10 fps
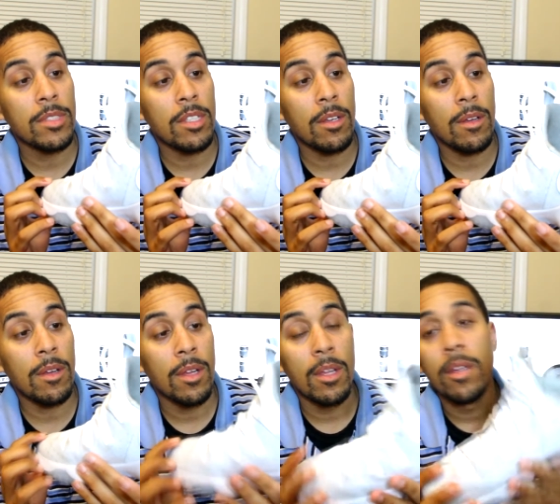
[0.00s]
So
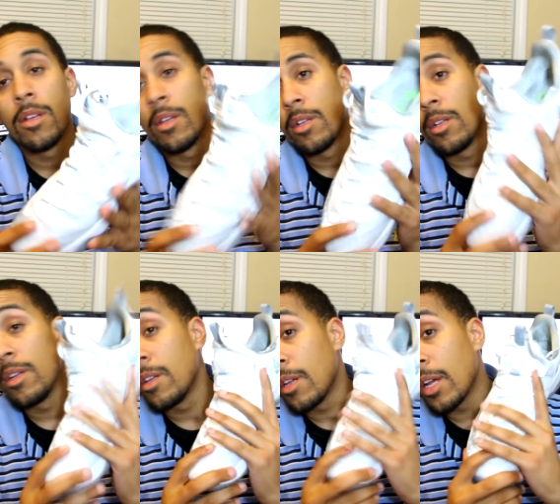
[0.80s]

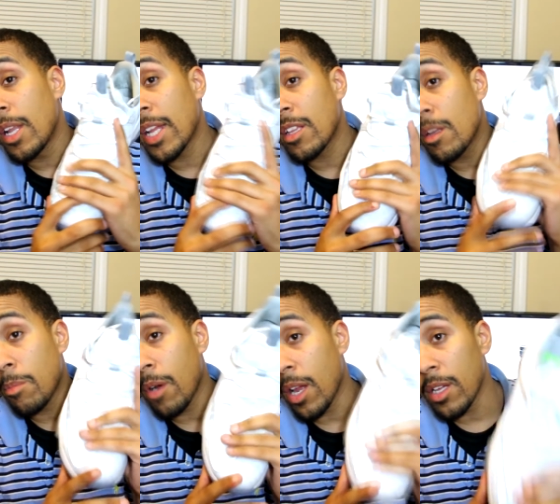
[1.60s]
I like the
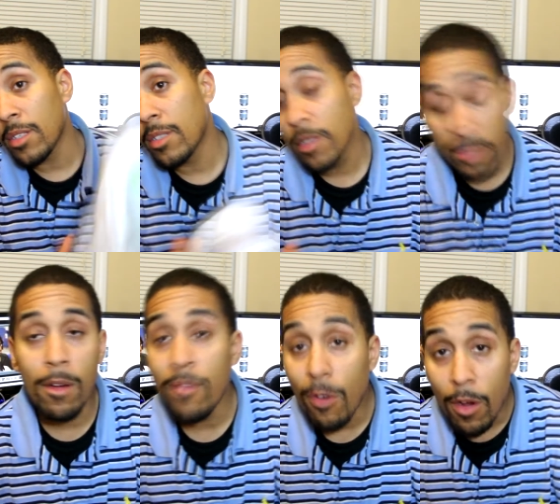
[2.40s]
LeBrons.
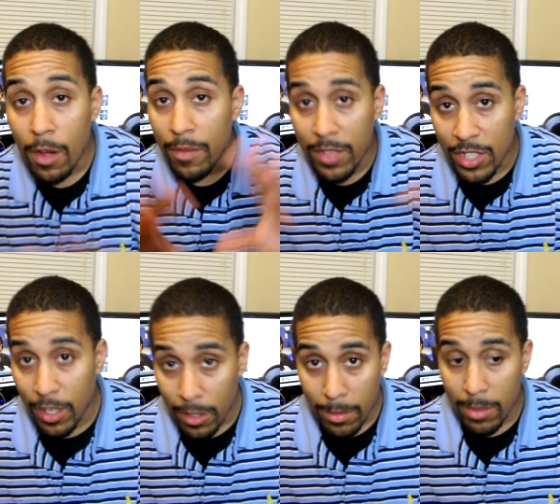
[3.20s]
Overall, the
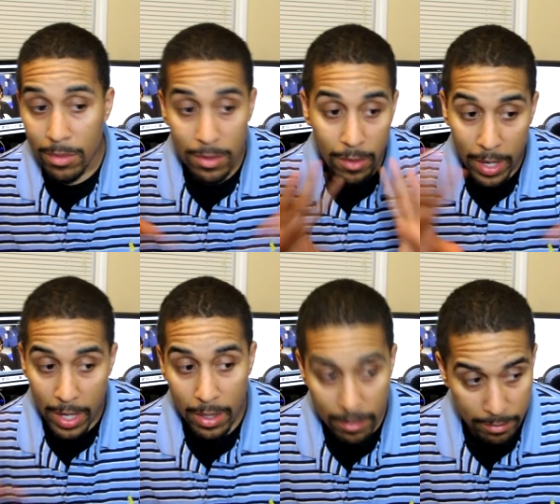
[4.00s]
tournament was great.